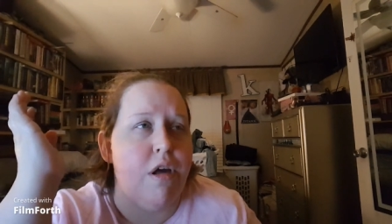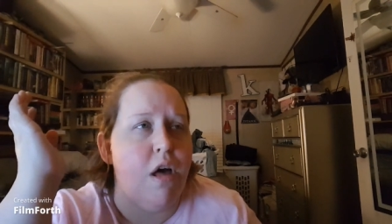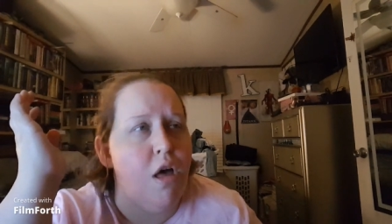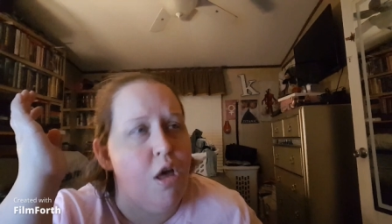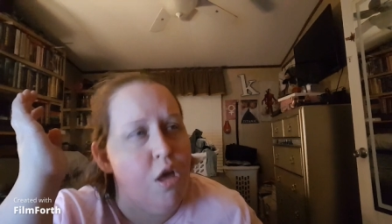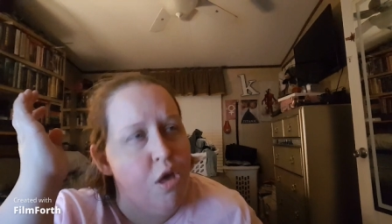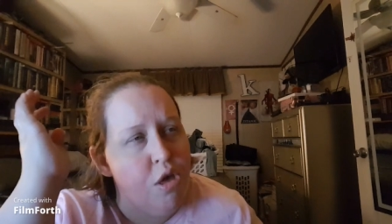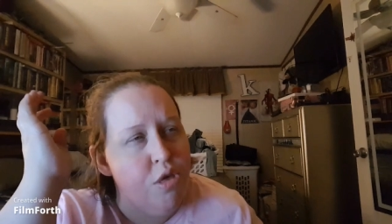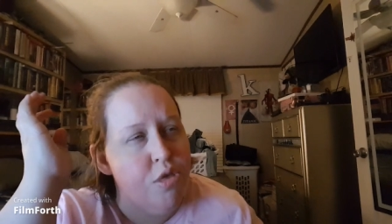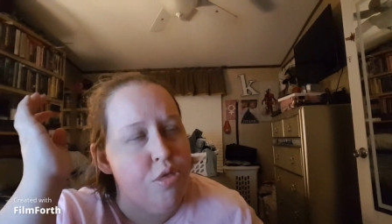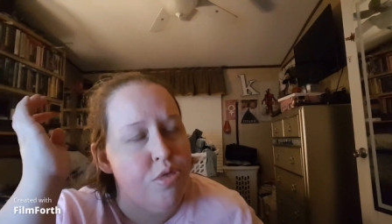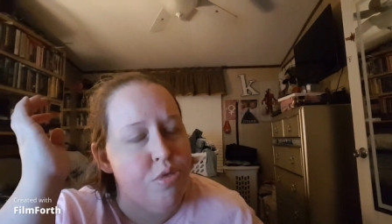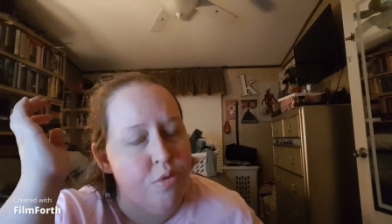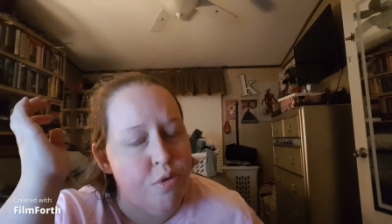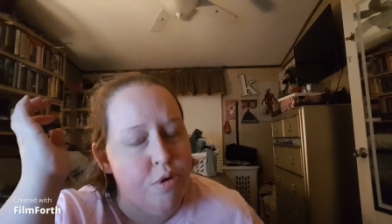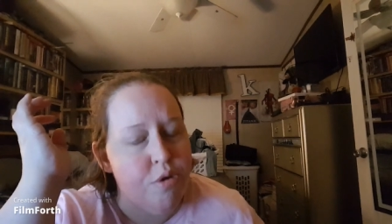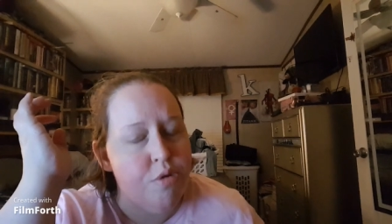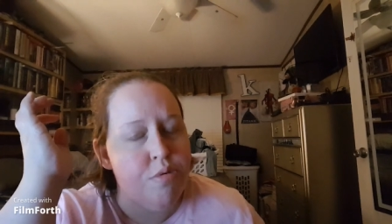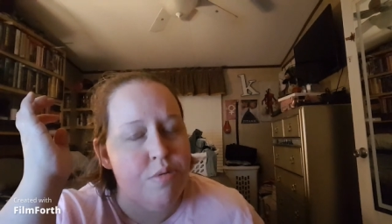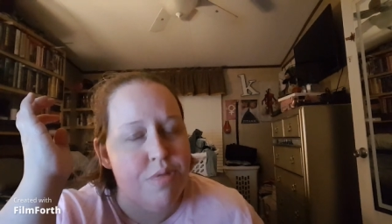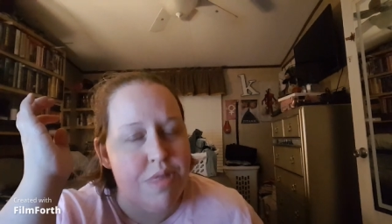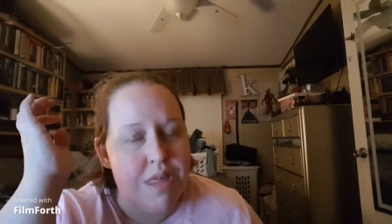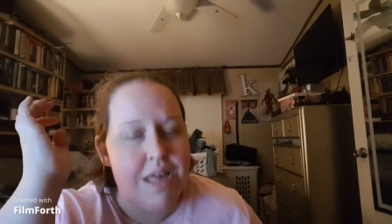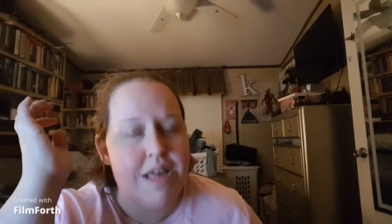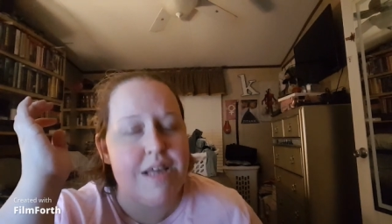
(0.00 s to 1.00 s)
all
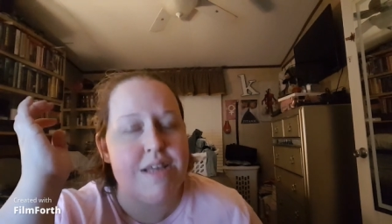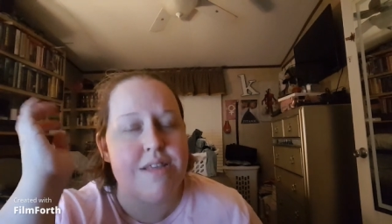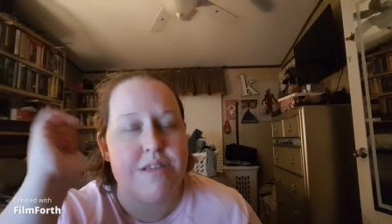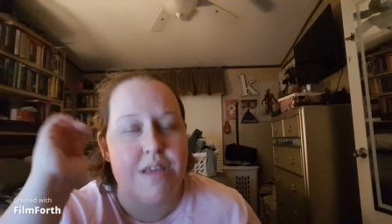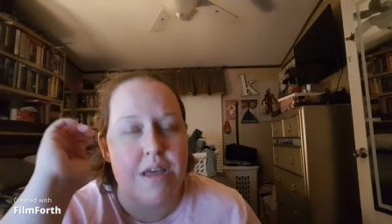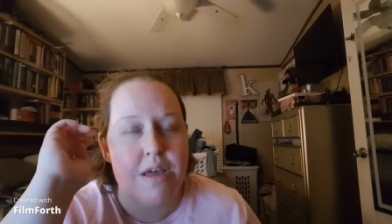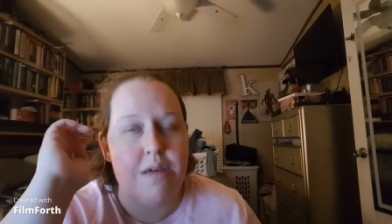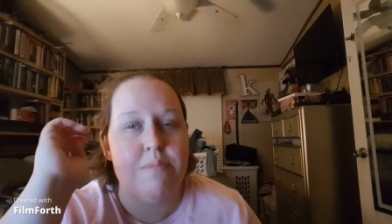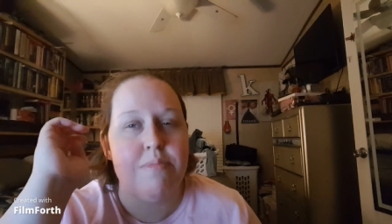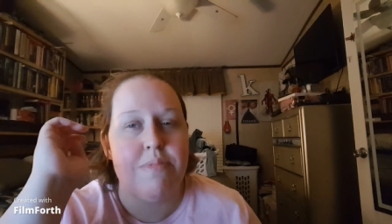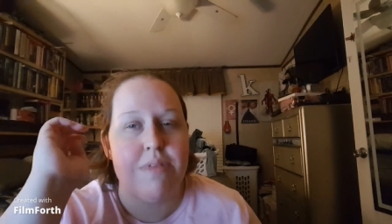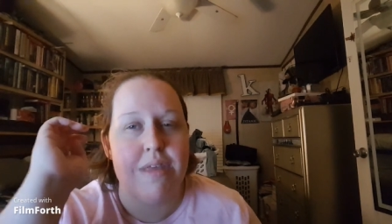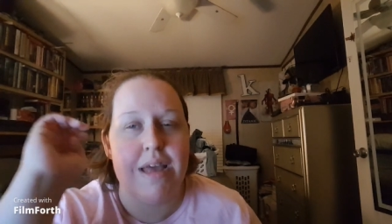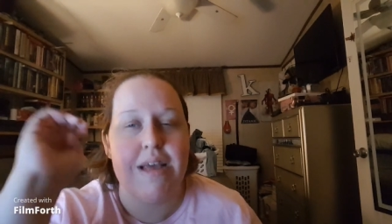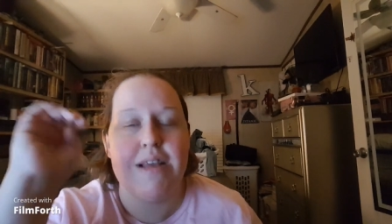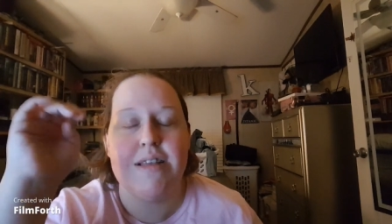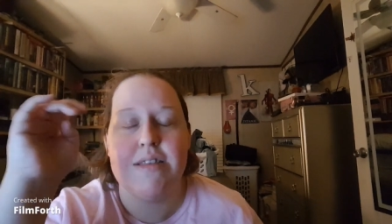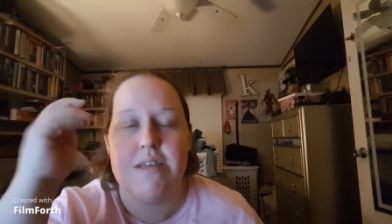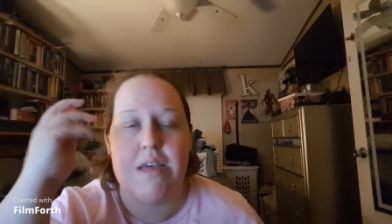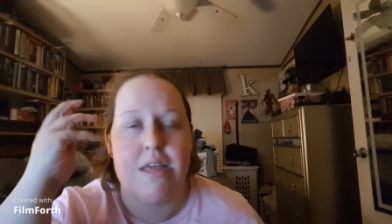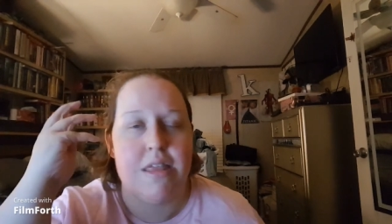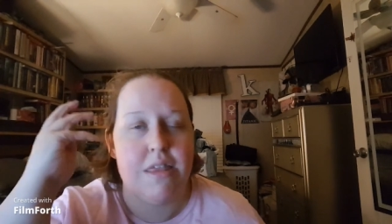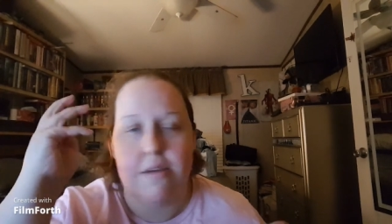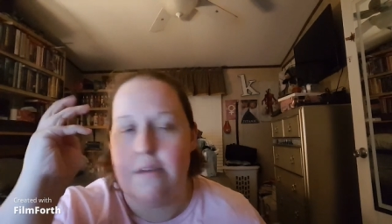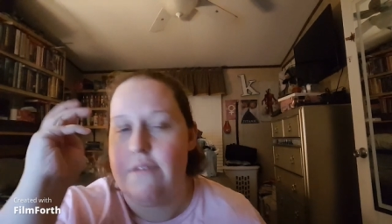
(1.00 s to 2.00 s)
through these
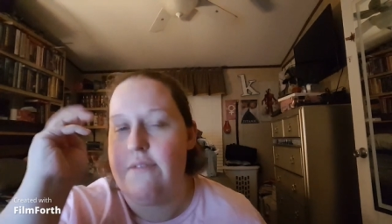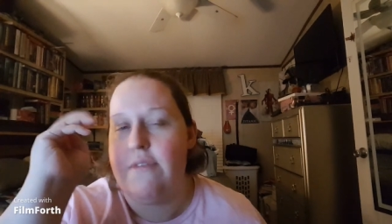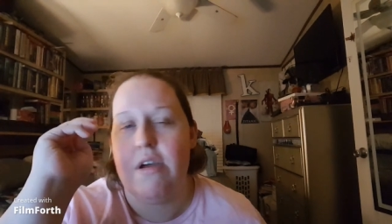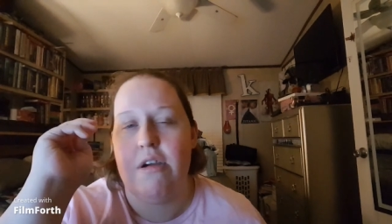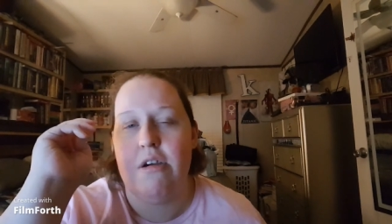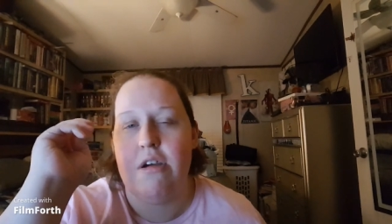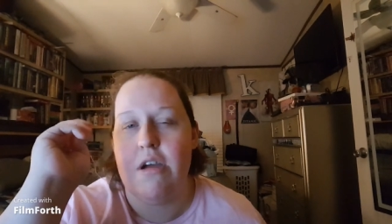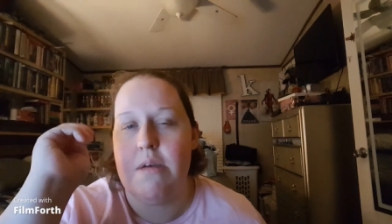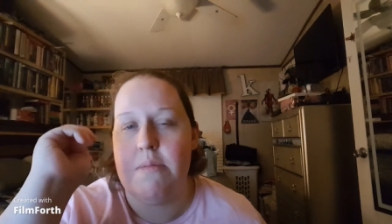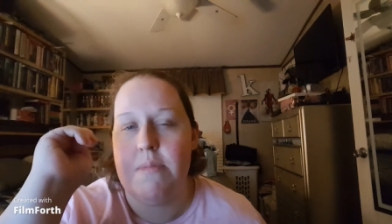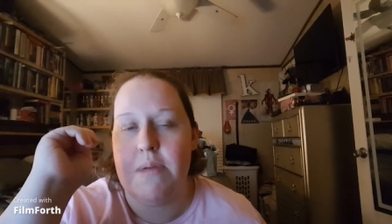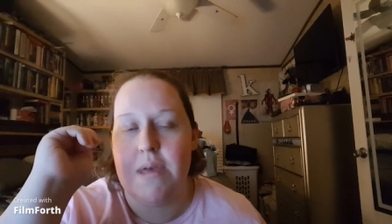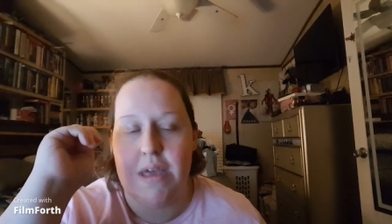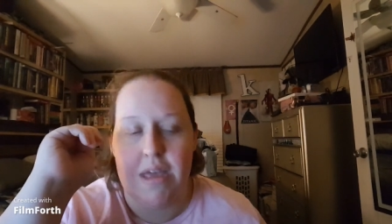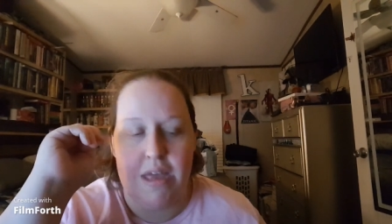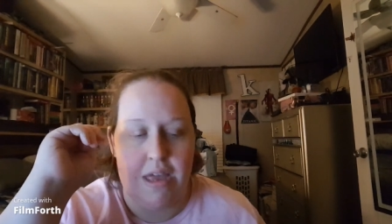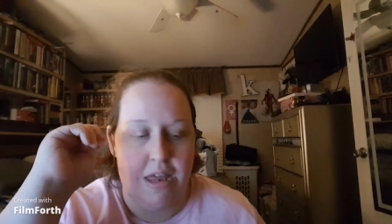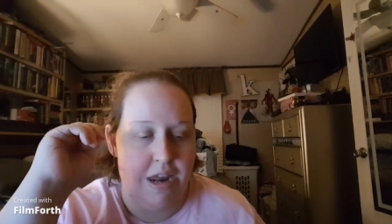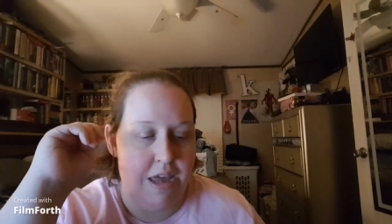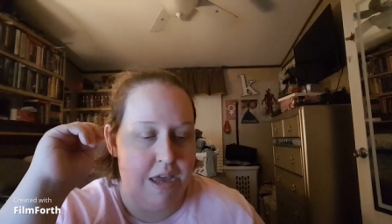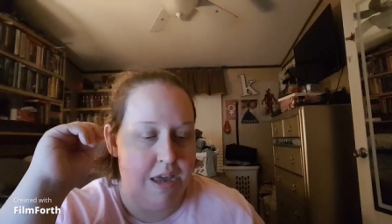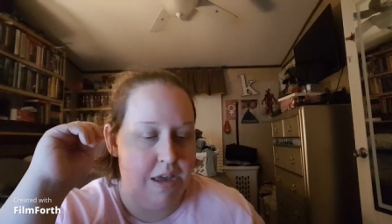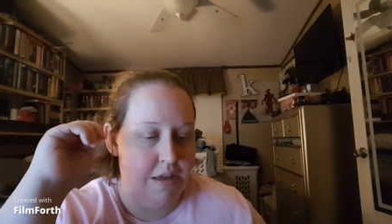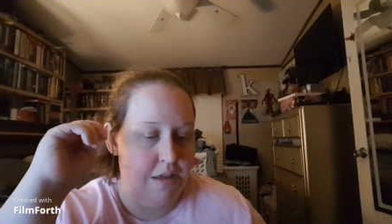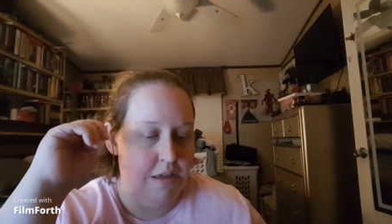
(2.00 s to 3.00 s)
updates at the very
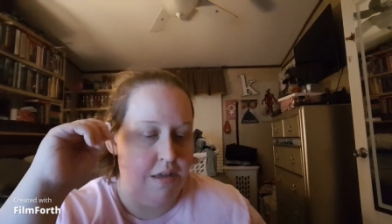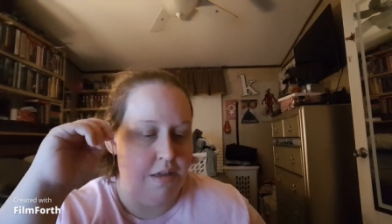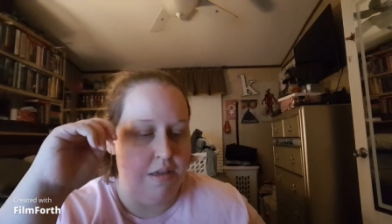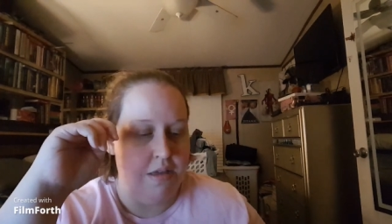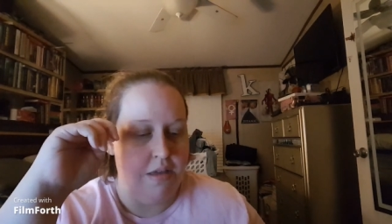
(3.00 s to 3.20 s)
beginning.